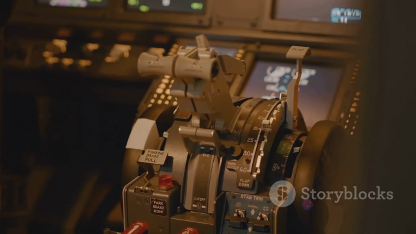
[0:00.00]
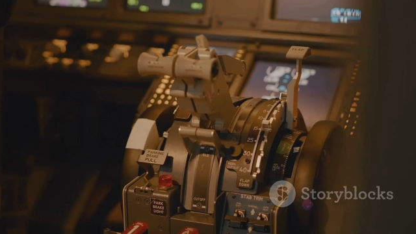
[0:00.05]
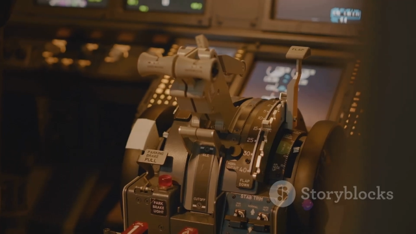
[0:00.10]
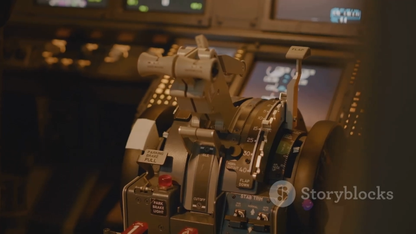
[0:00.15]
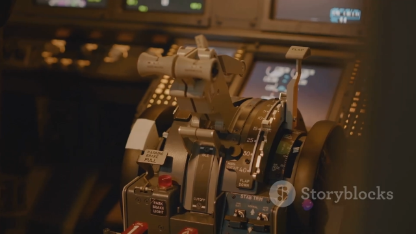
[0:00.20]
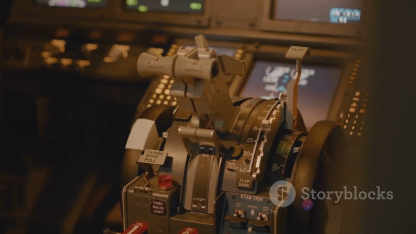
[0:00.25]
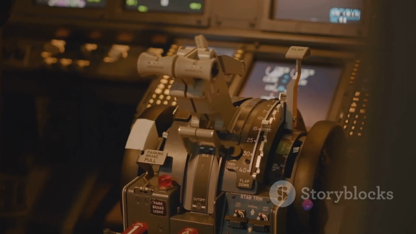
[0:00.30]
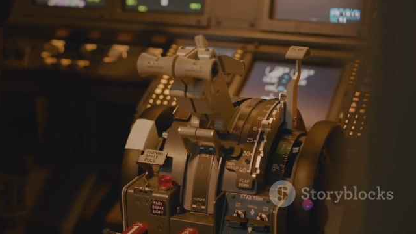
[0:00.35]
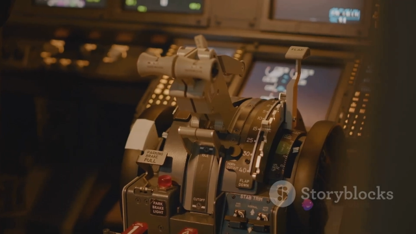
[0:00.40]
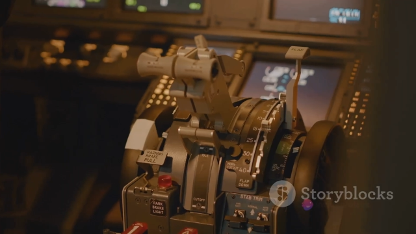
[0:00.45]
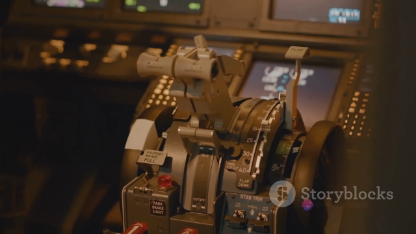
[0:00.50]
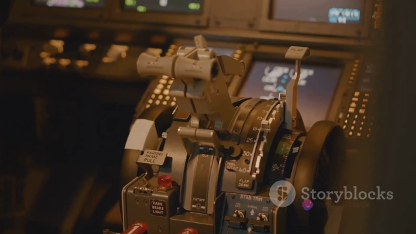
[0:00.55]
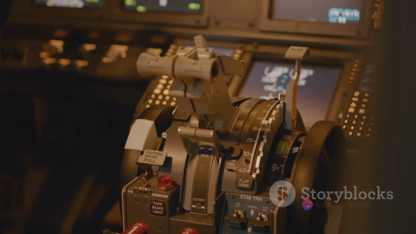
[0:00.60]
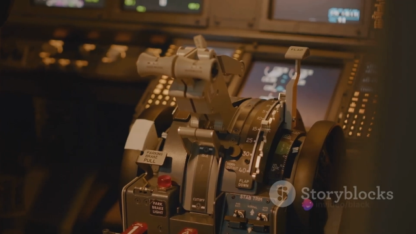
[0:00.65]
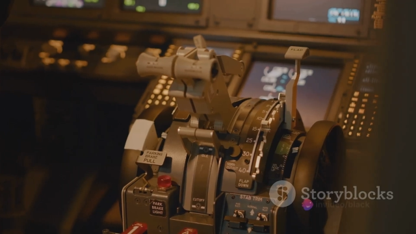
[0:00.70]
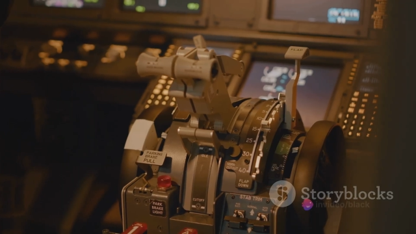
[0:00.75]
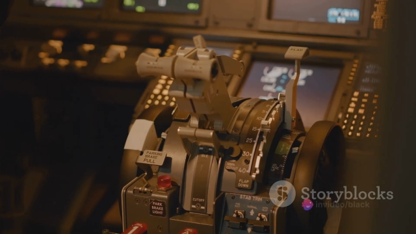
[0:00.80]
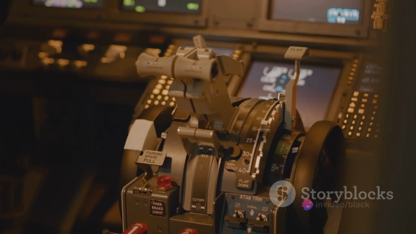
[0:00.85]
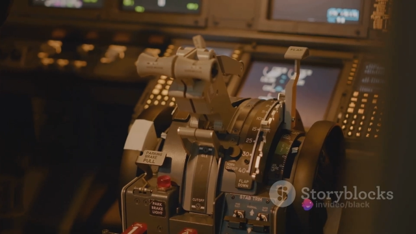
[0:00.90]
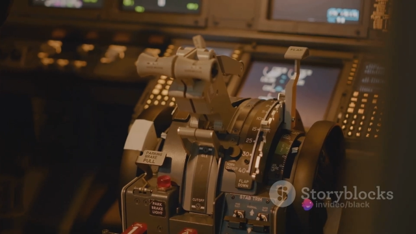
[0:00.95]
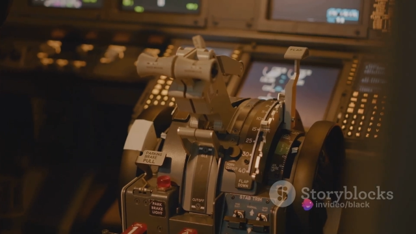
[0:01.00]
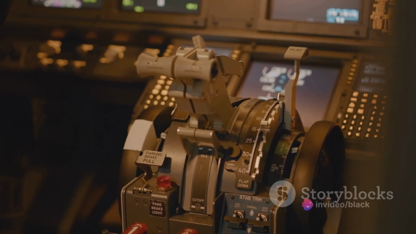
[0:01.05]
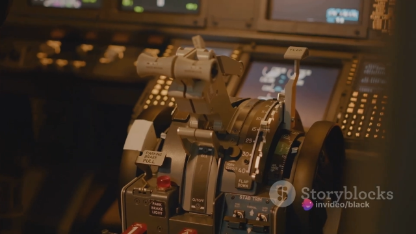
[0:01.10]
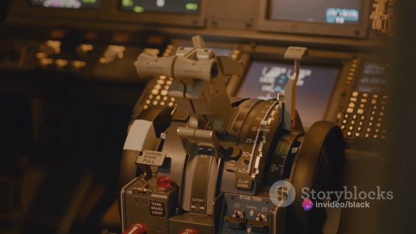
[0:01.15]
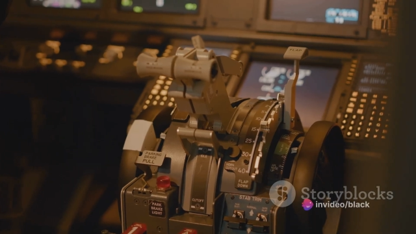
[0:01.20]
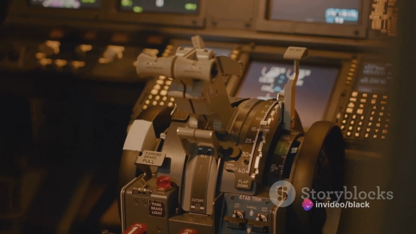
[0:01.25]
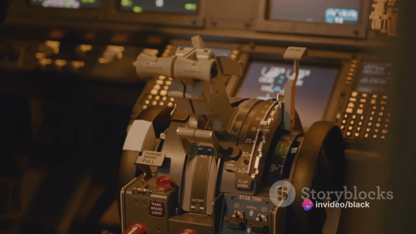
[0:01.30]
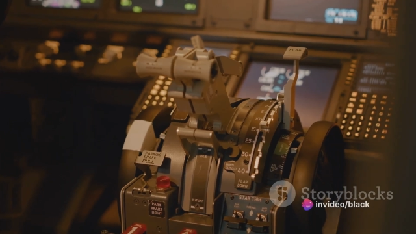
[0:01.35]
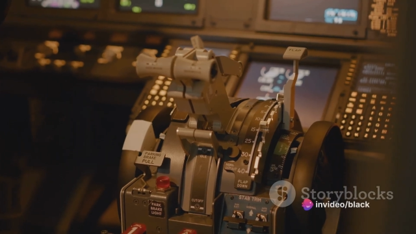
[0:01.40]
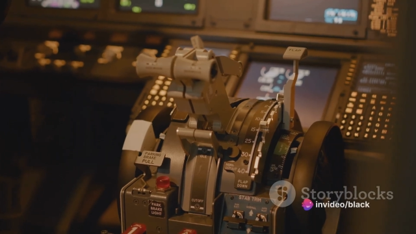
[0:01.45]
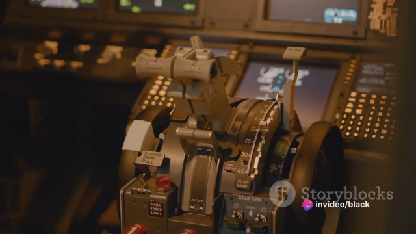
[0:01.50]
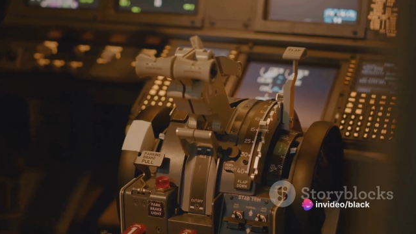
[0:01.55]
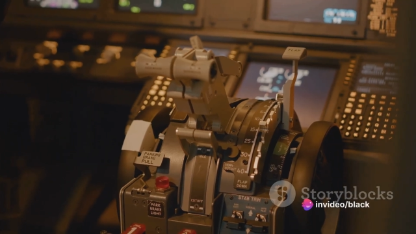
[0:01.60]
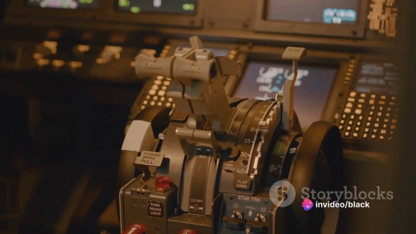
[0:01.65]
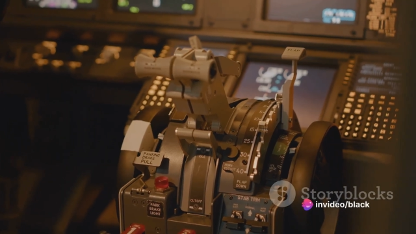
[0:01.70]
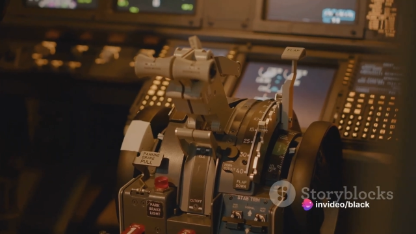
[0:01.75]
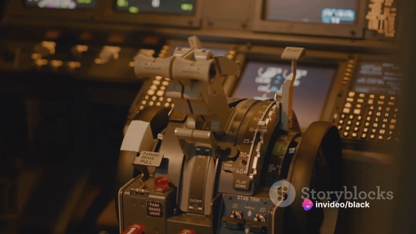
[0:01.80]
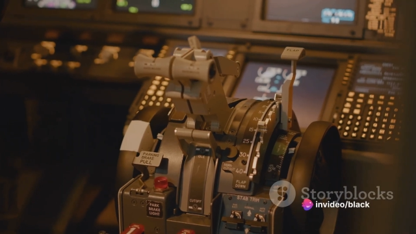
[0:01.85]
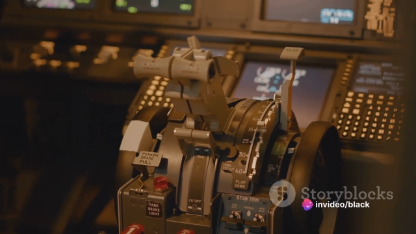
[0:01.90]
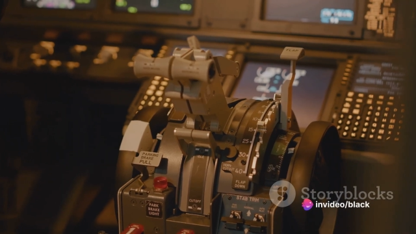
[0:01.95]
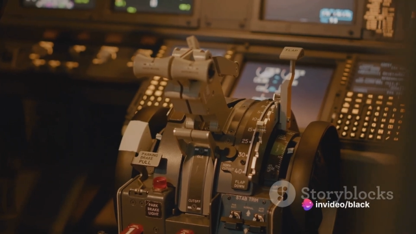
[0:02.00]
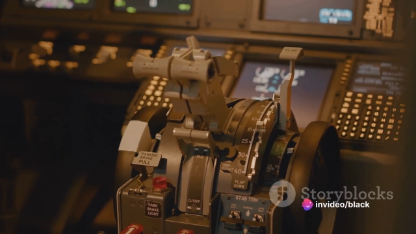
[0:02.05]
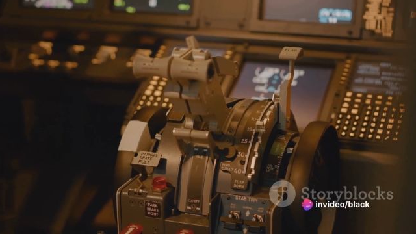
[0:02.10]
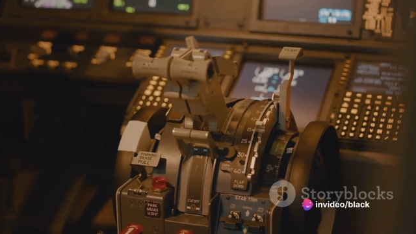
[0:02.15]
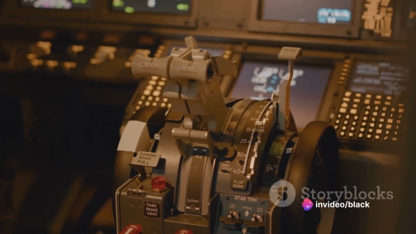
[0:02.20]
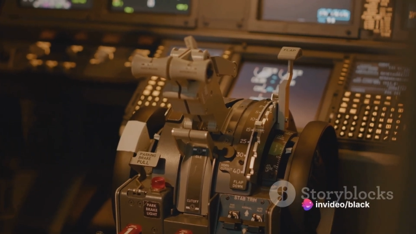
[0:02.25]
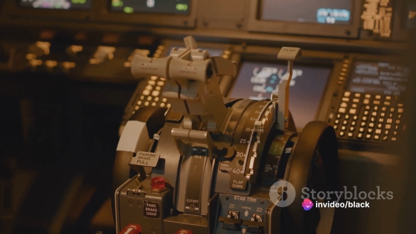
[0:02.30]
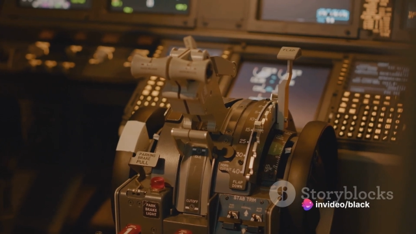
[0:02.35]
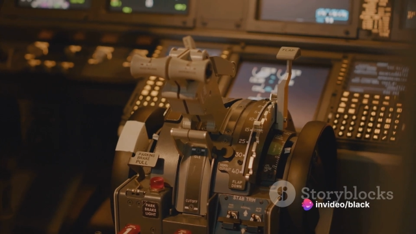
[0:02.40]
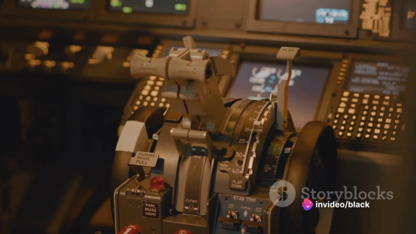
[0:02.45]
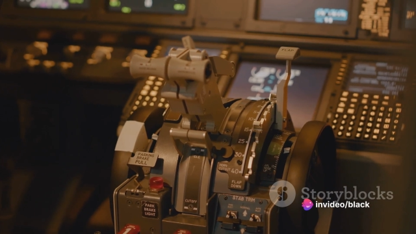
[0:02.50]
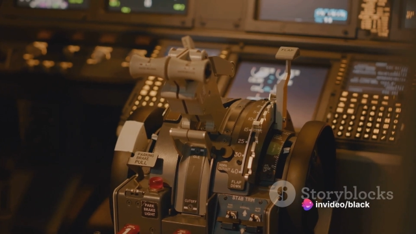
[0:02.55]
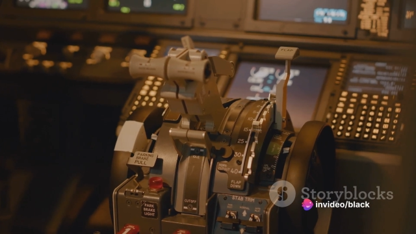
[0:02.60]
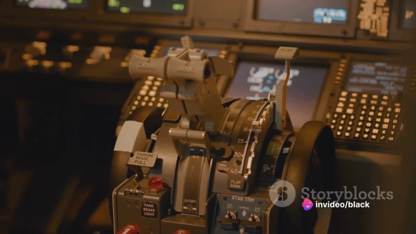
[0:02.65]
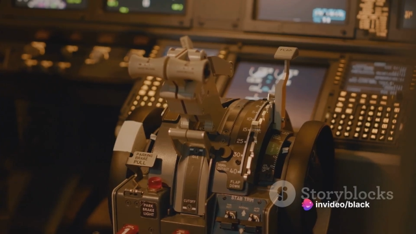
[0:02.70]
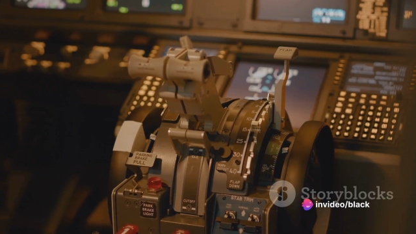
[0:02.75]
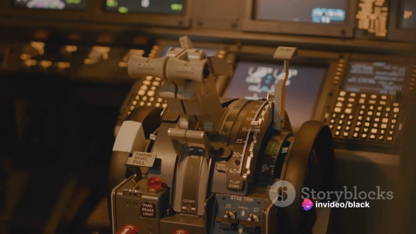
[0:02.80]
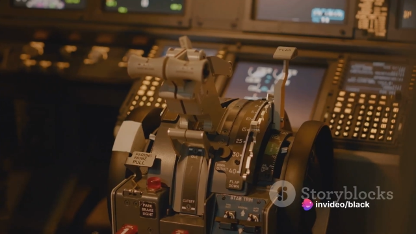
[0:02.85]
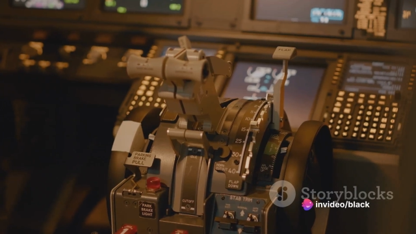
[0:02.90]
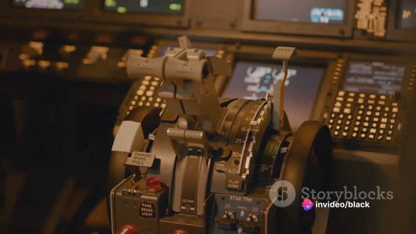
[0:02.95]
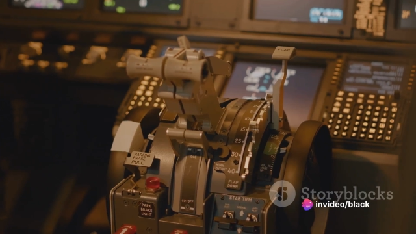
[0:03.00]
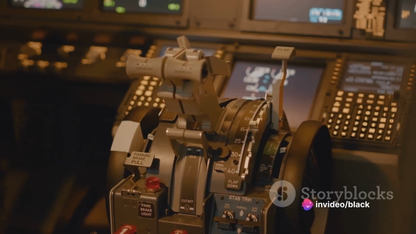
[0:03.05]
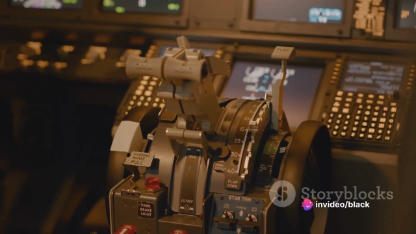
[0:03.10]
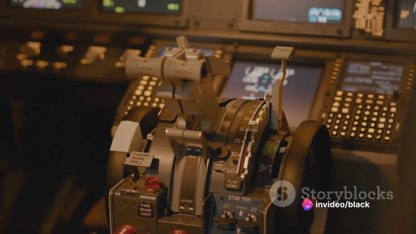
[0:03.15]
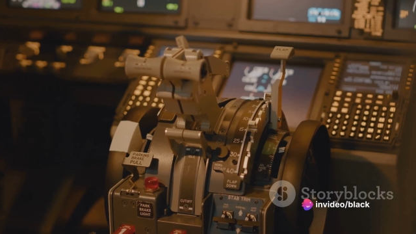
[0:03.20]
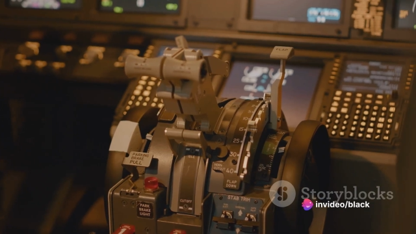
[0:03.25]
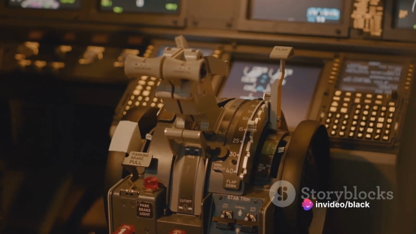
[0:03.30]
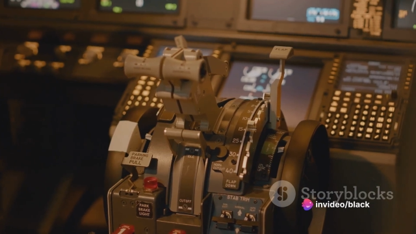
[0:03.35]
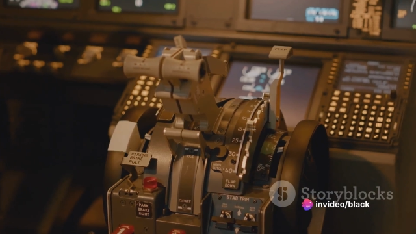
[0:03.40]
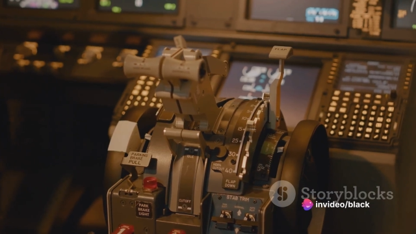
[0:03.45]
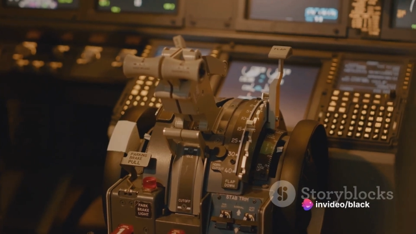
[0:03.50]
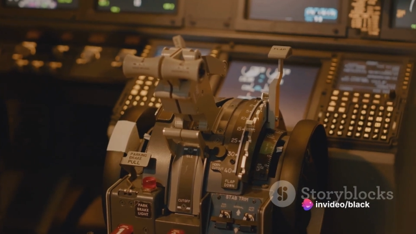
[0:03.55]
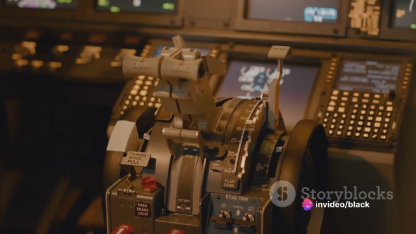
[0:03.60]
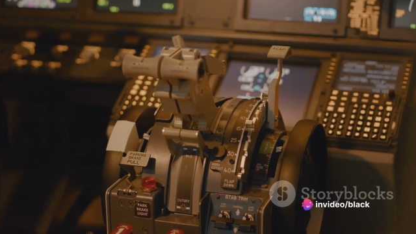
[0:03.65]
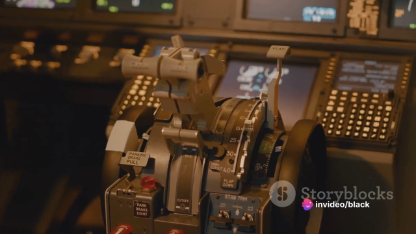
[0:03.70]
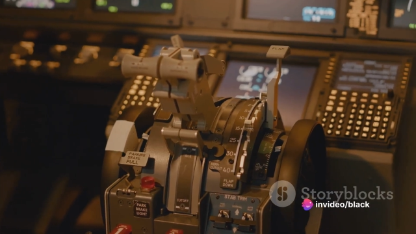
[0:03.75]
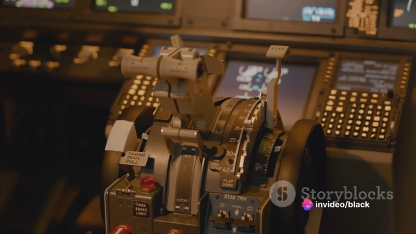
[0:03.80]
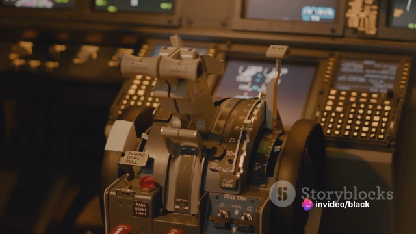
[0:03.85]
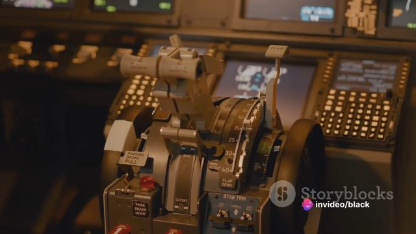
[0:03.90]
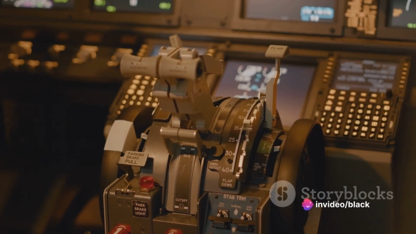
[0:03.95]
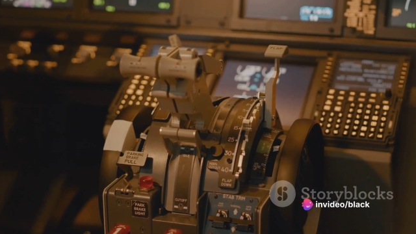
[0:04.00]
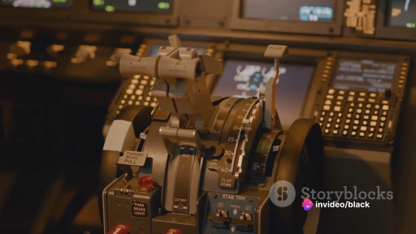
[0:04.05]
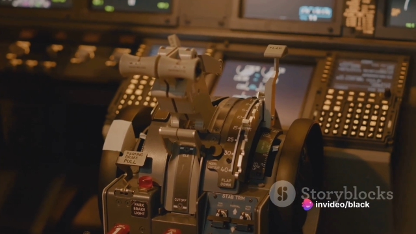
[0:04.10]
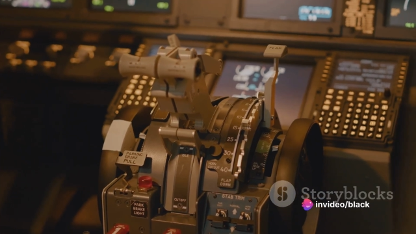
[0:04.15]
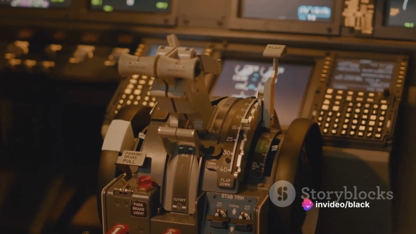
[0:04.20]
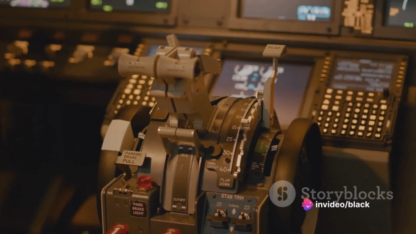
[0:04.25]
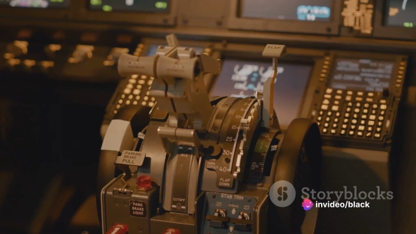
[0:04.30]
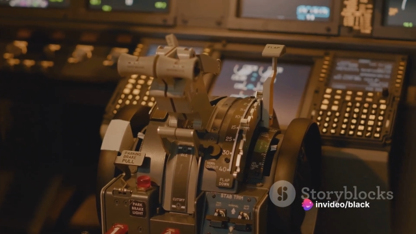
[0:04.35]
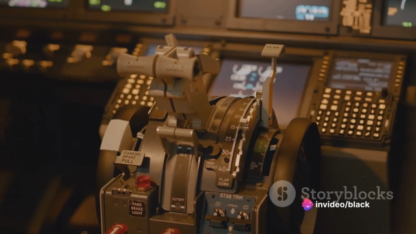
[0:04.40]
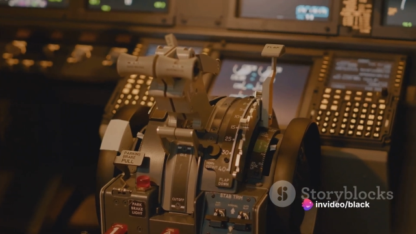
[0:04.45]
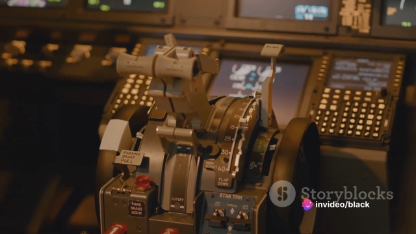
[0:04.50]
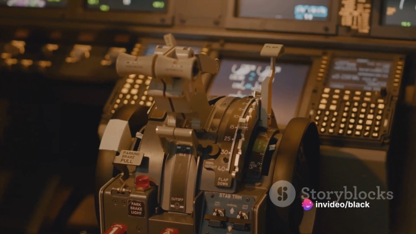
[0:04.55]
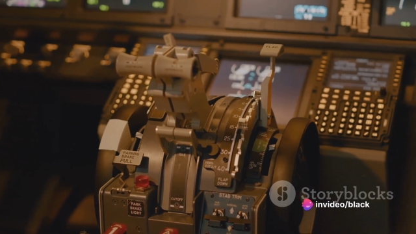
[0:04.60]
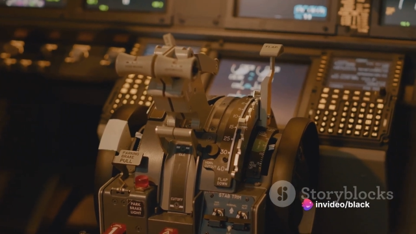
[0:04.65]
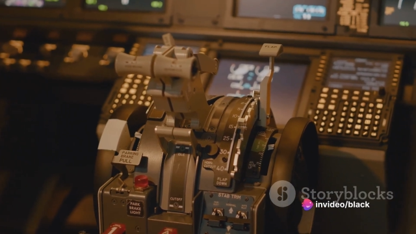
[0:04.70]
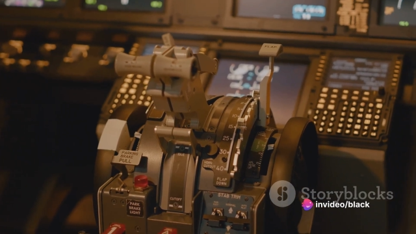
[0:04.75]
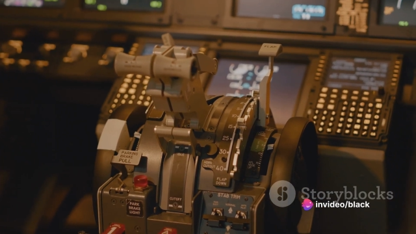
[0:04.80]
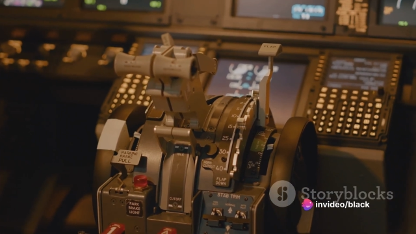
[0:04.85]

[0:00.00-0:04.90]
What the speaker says: No face is visible, so there are no lips to read.